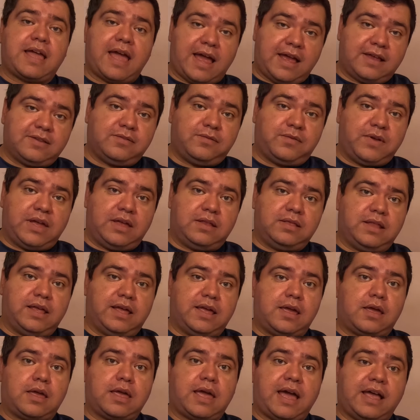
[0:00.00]
as
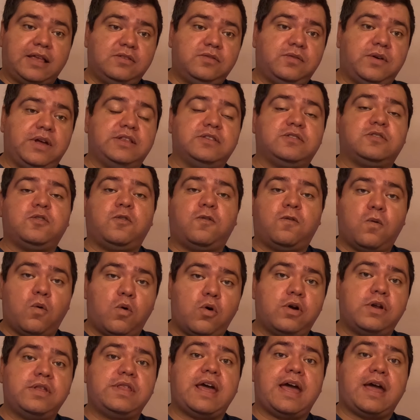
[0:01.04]
vents
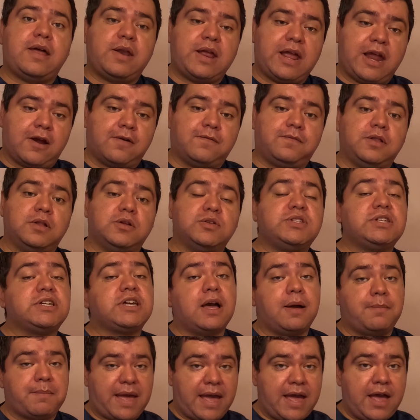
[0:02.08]
for that airflow to
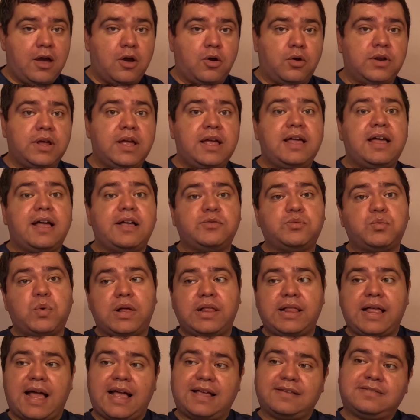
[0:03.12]
come out, as
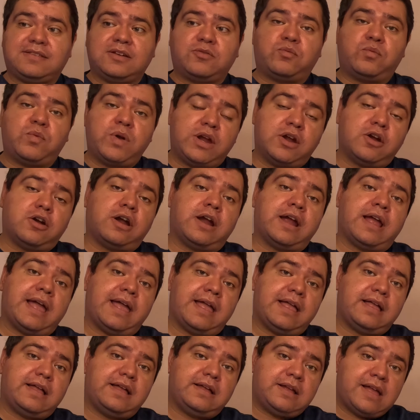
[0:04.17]
well as the rear
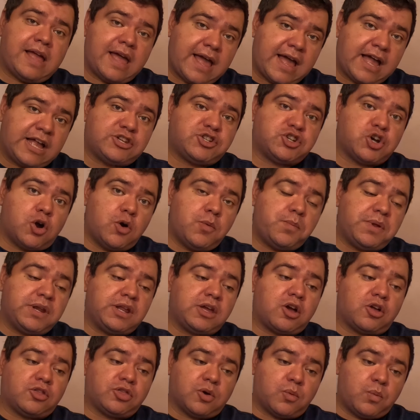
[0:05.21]
hatch
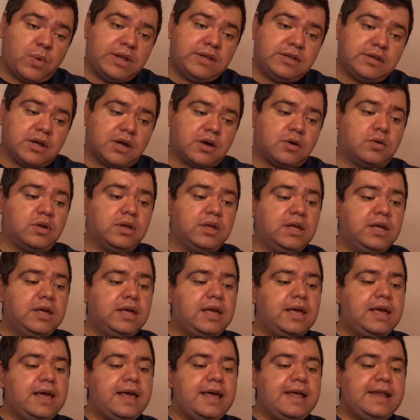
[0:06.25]
opening on the window.
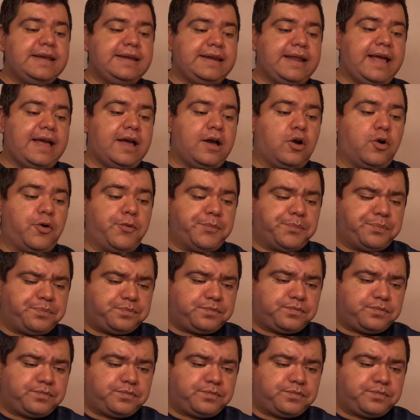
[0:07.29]
Now